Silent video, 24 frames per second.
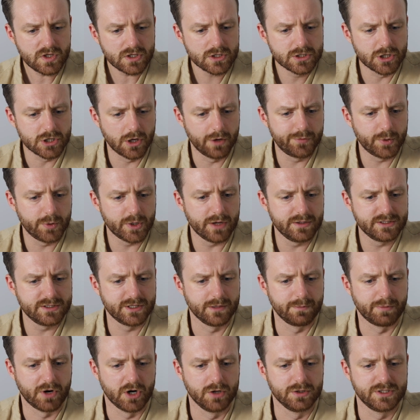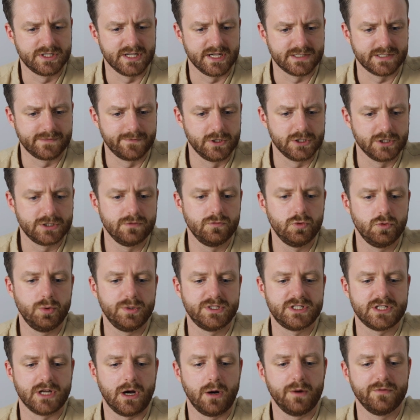So if we go into the process, first of all, we
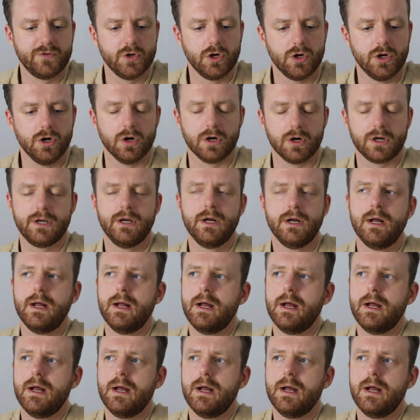start with your hook.